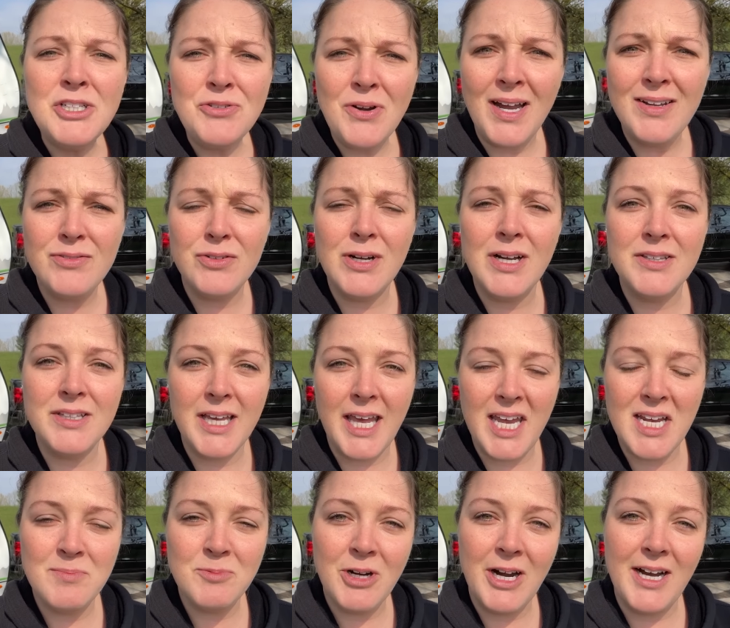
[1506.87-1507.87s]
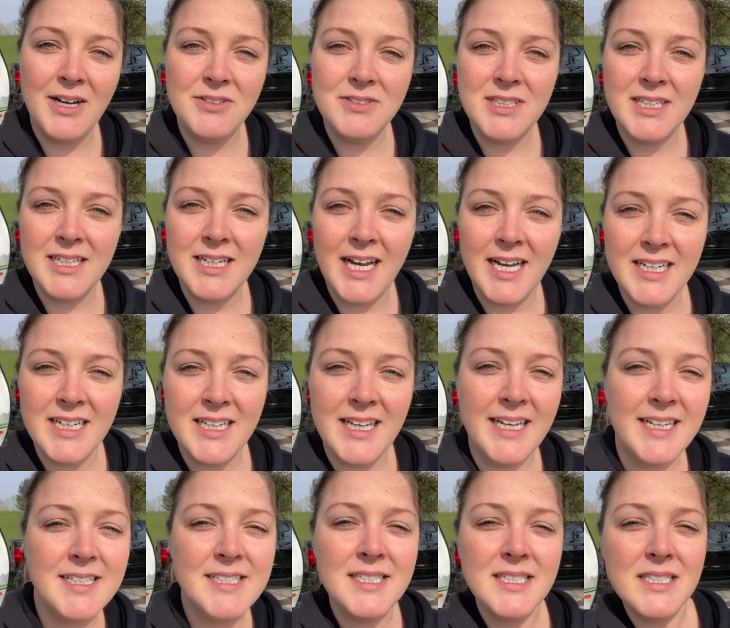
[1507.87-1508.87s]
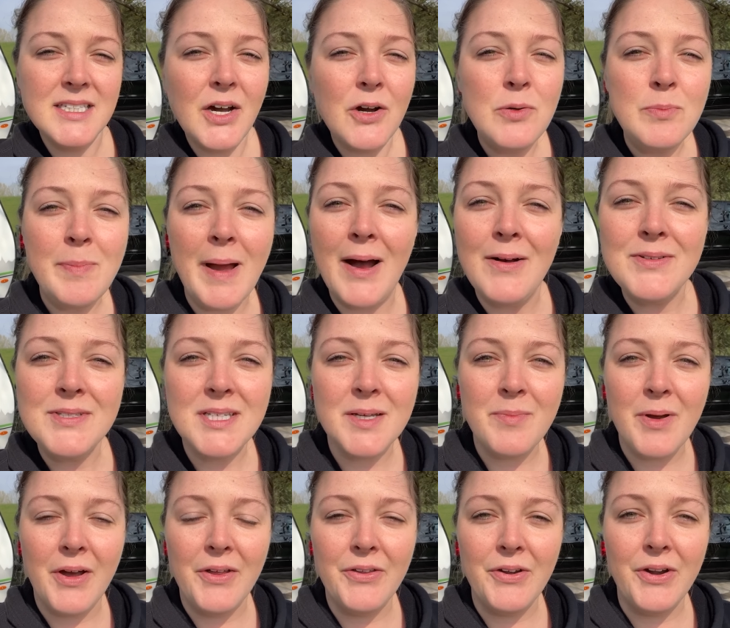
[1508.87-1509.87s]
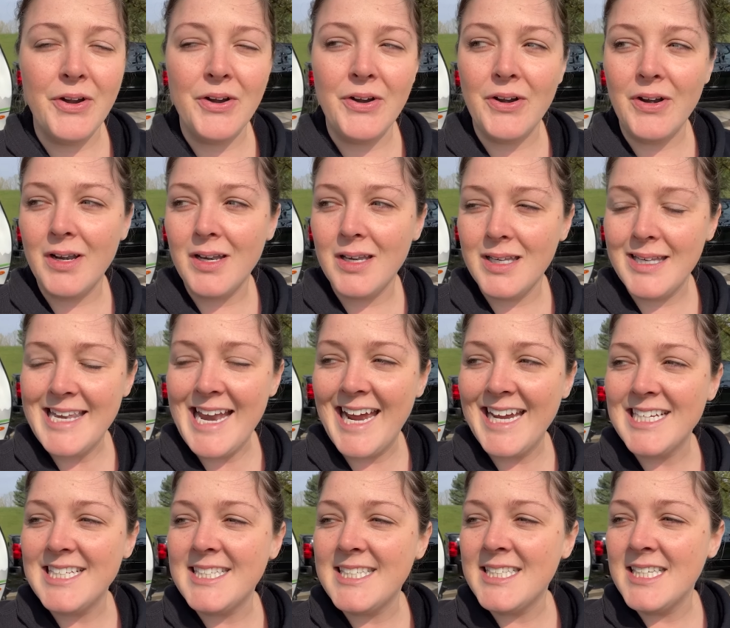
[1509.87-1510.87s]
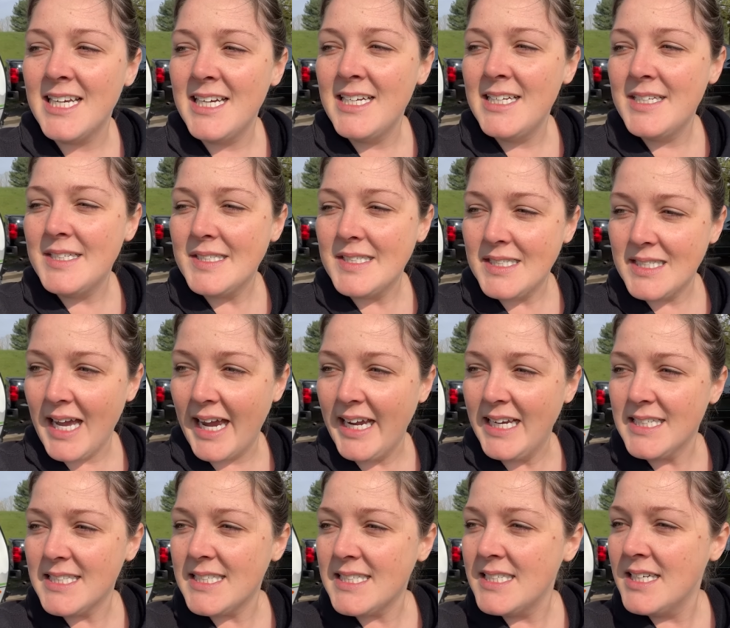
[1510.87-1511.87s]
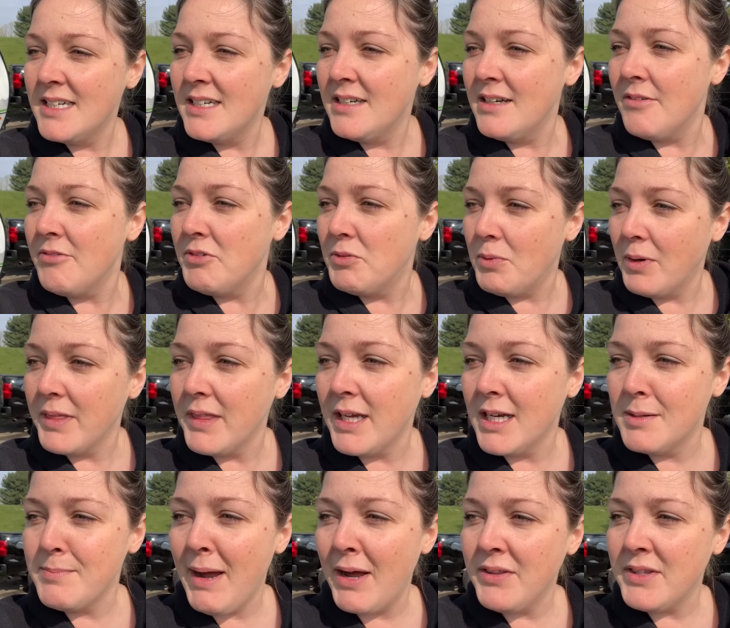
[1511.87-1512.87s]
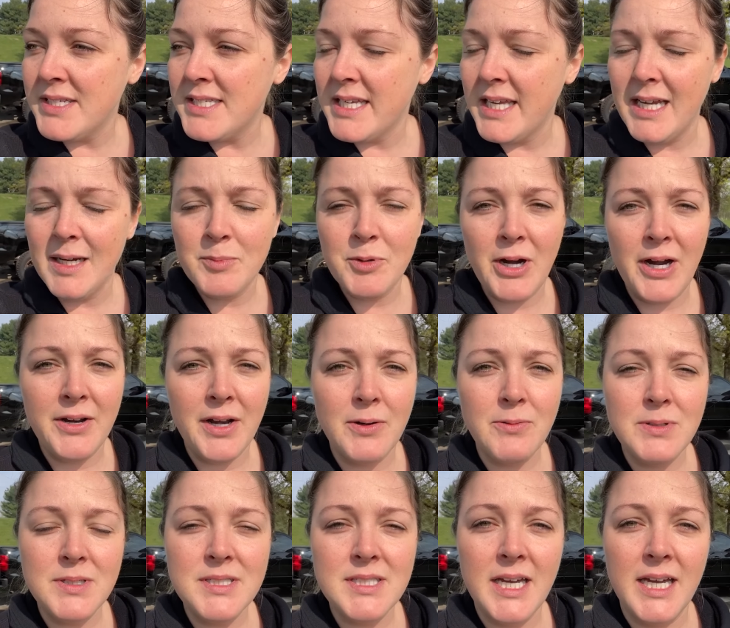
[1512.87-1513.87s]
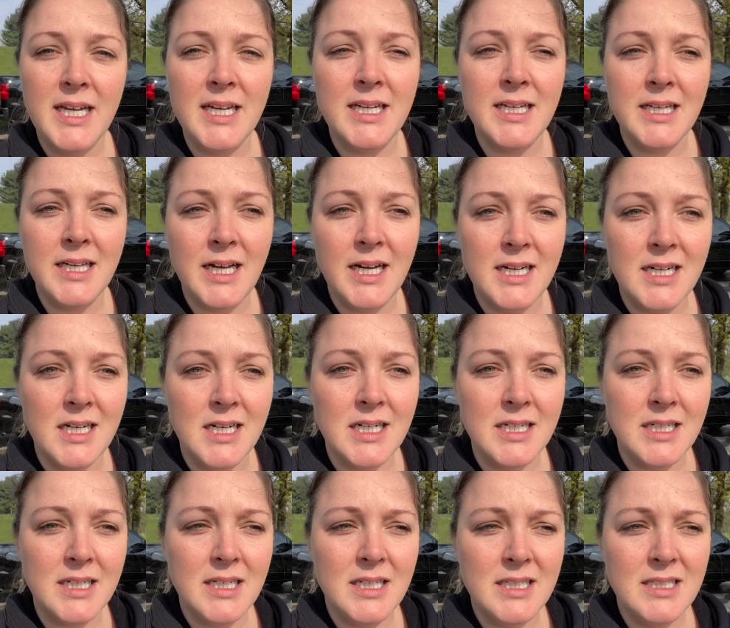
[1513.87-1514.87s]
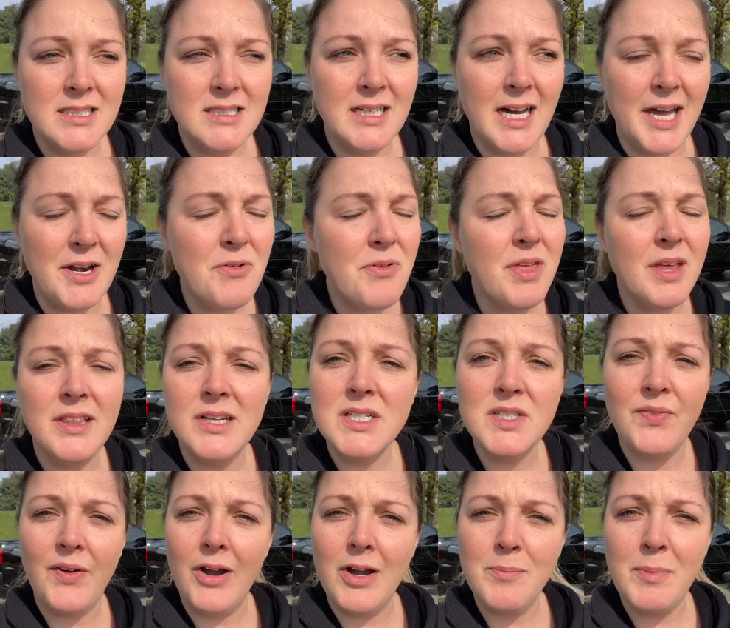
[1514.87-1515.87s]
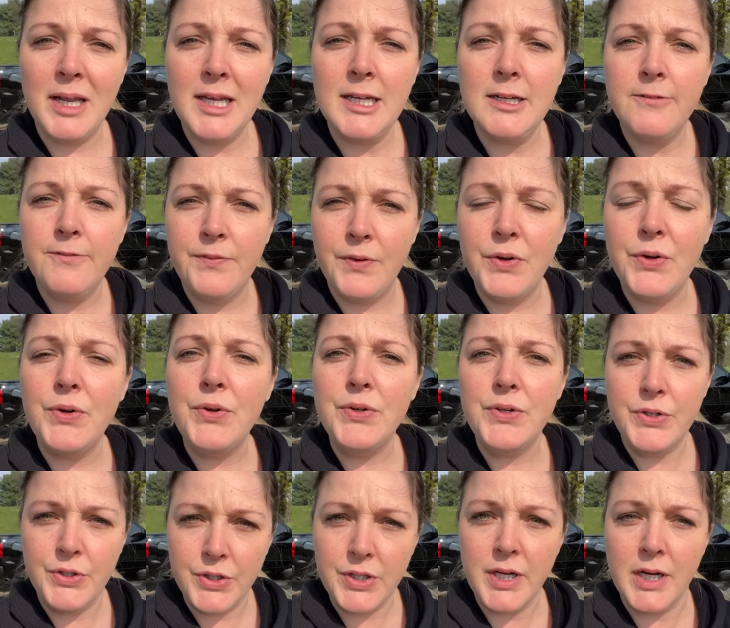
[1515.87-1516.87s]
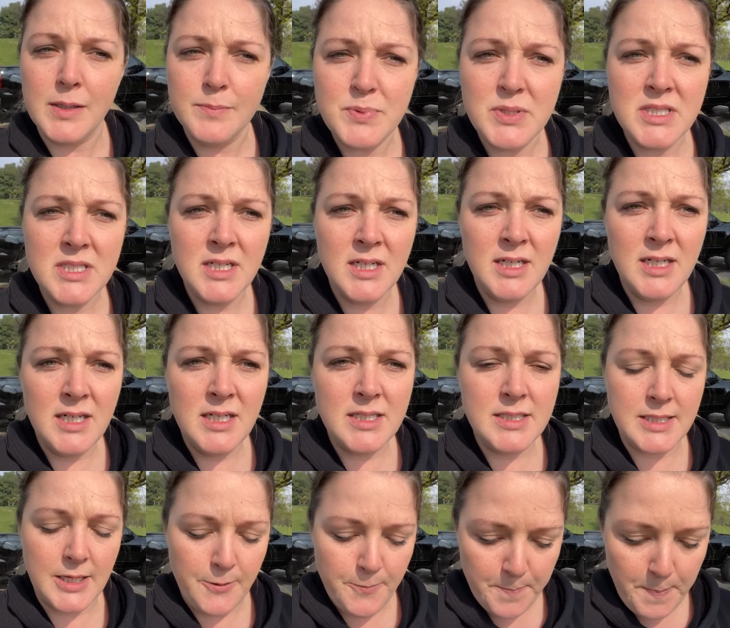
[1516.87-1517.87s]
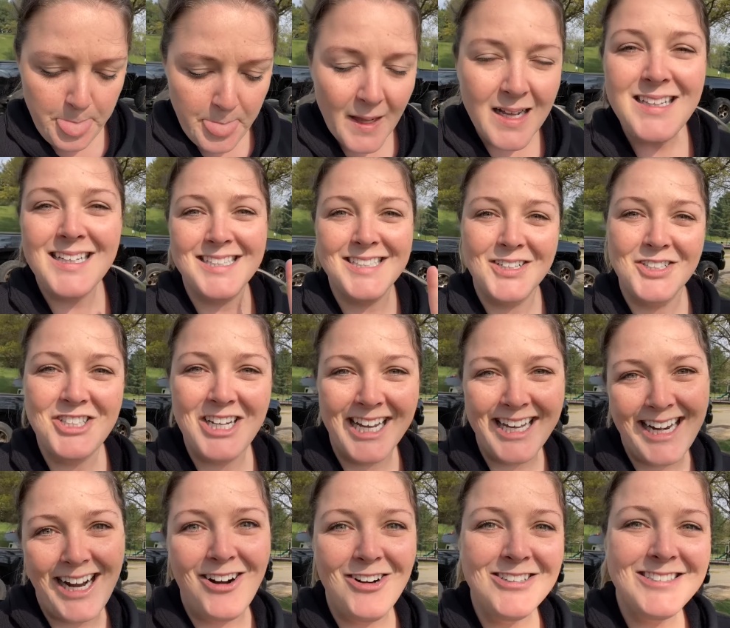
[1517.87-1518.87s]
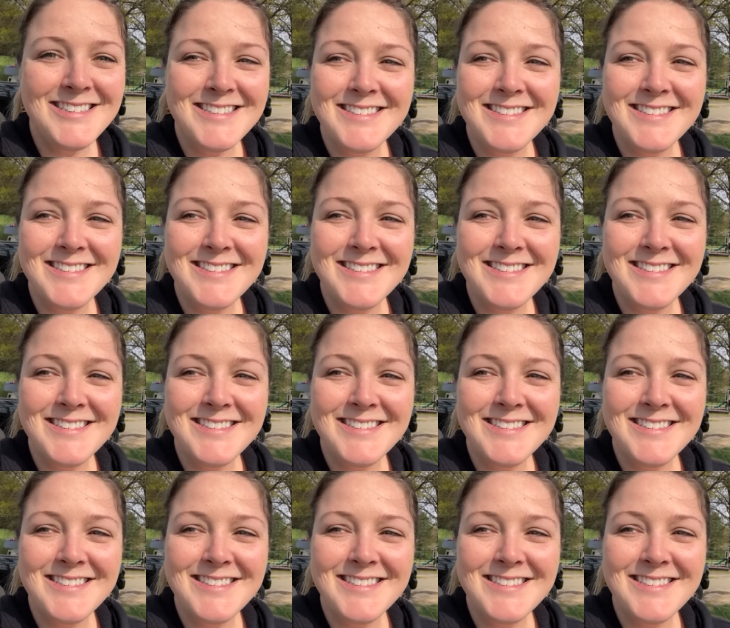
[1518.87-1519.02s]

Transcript: drive around the campground and kind of like scope out some other nice sites. The one thing about this campground, I will say, uh, I don't think there's very many full hookups. So let's go check it out.